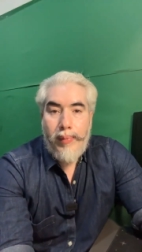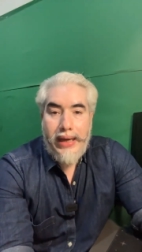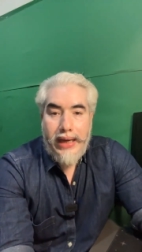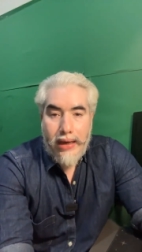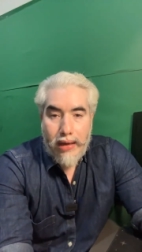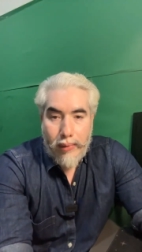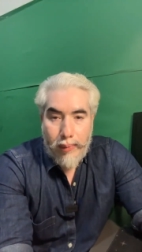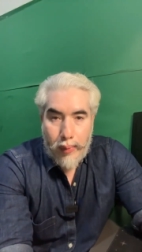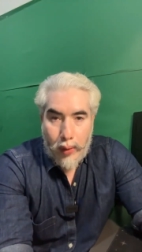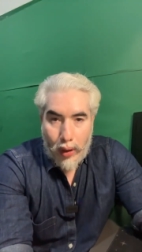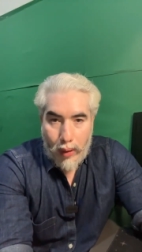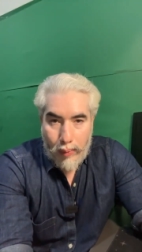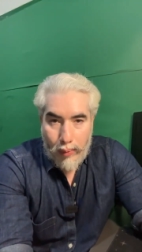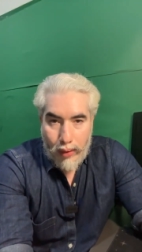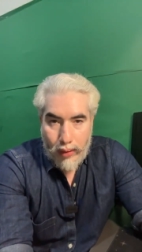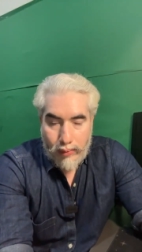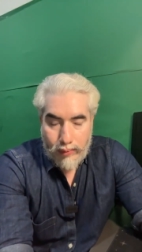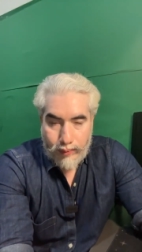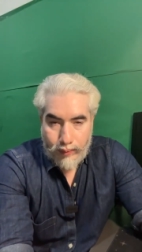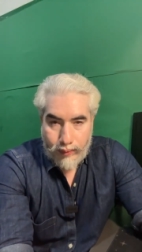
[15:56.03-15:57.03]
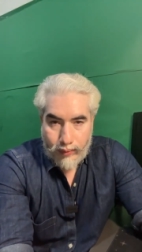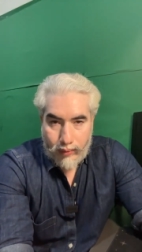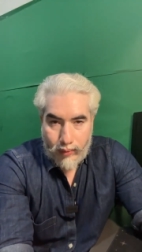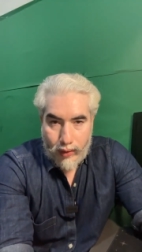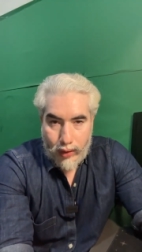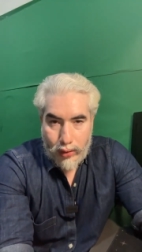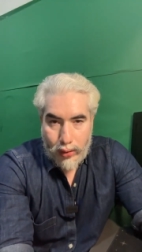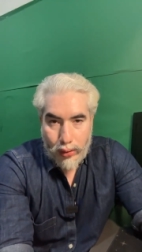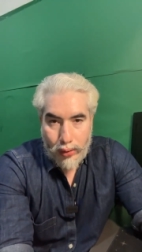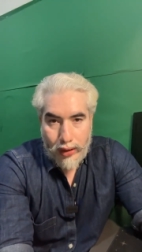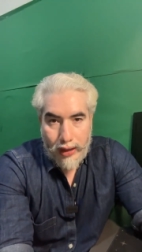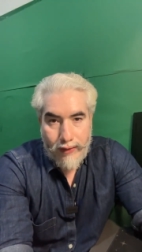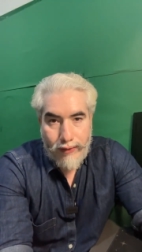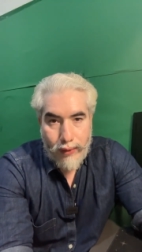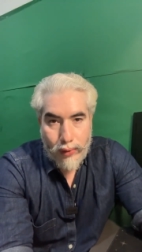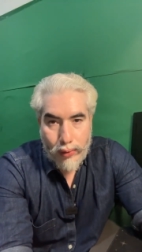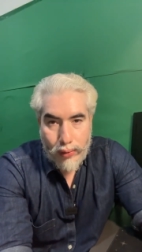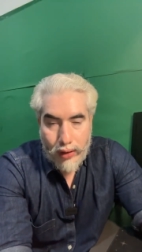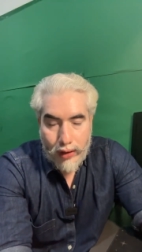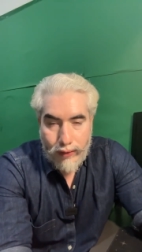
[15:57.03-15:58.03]
being a problem so
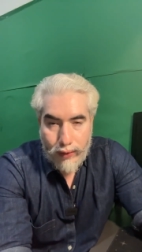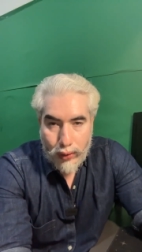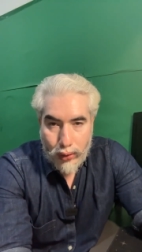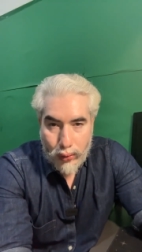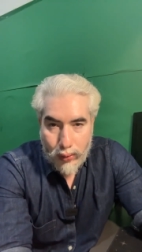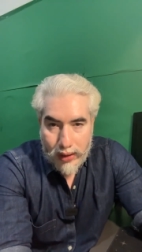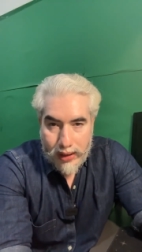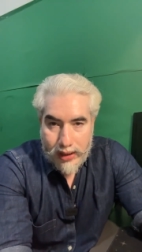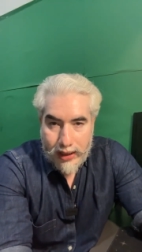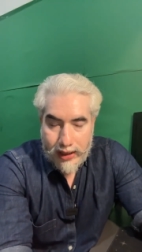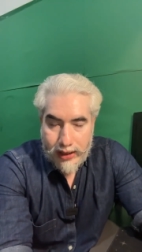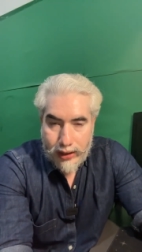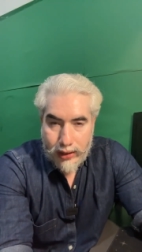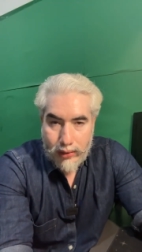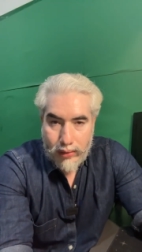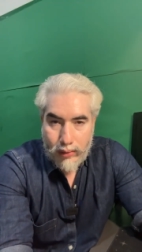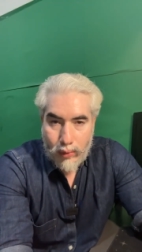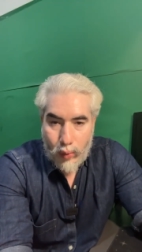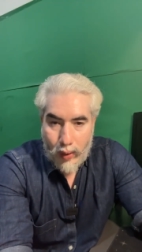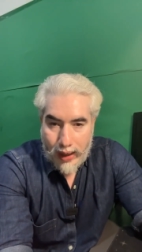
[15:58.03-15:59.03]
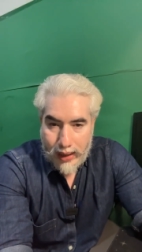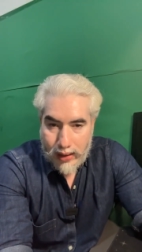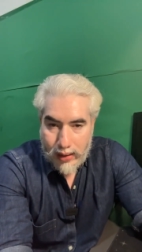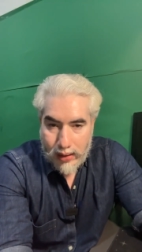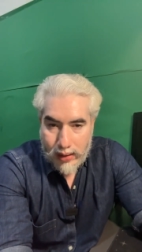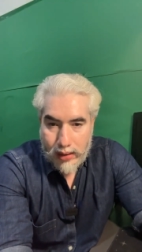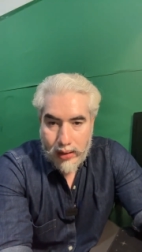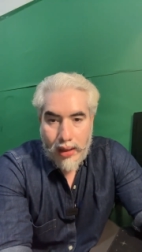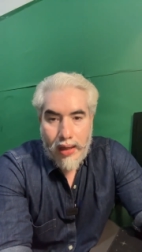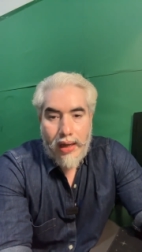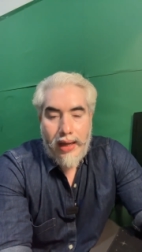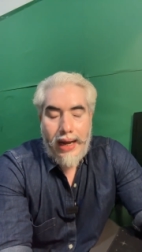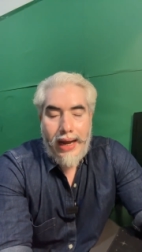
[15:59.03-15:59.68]
if you if you do a session once